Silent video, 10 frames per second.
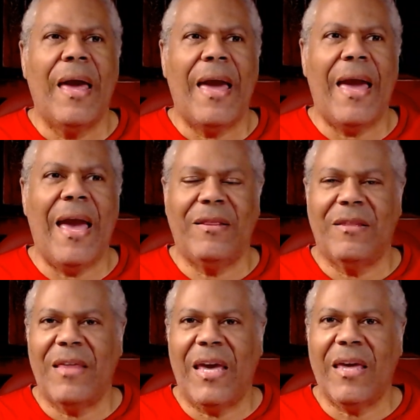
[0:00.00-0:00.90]
And the
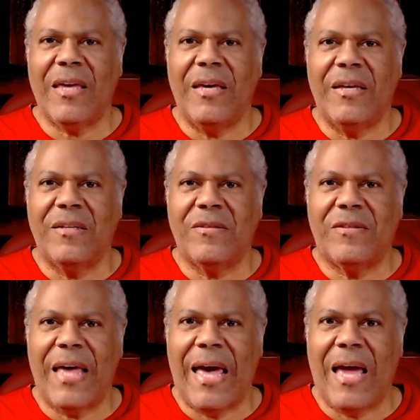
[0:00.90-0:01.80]
thing is
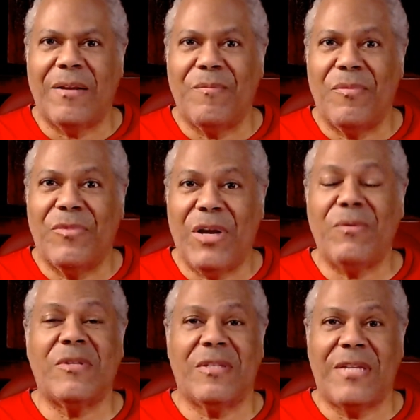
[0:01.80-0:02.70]
that there was
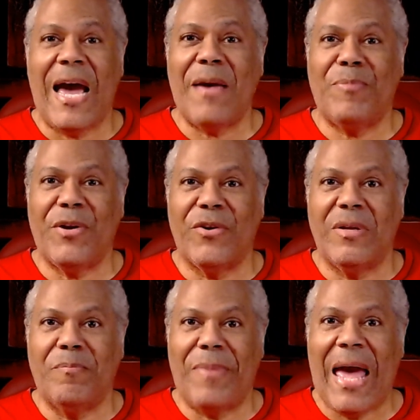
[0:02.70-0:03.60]
a time
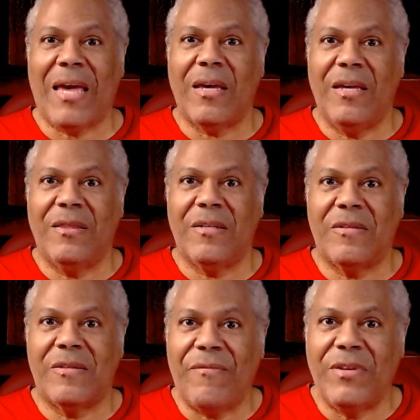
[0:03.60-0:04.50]
period back in the
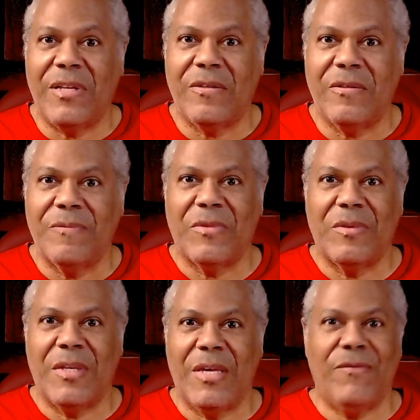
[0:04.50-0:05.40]
70s,
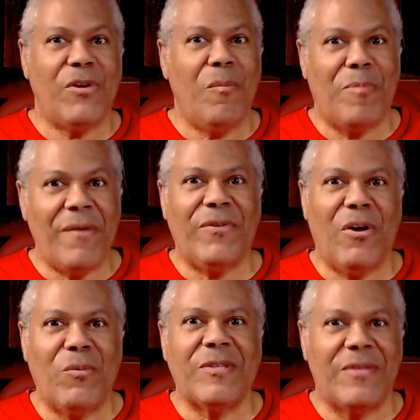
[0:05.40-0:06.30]
even though Buffalo
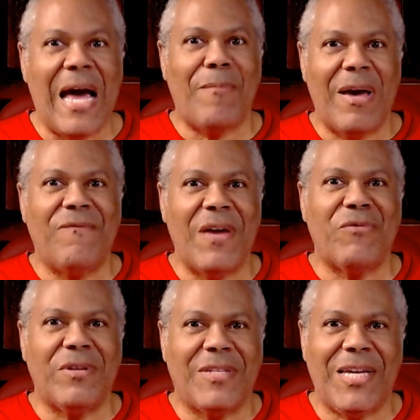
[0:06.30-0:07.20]
was not my
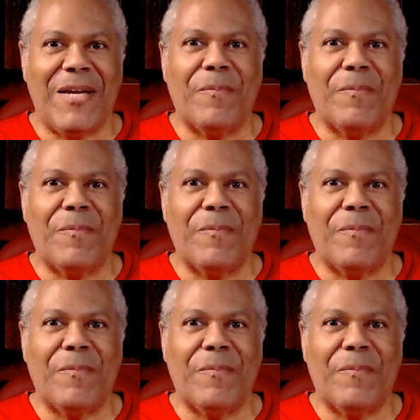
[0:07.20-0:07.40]
favorite team,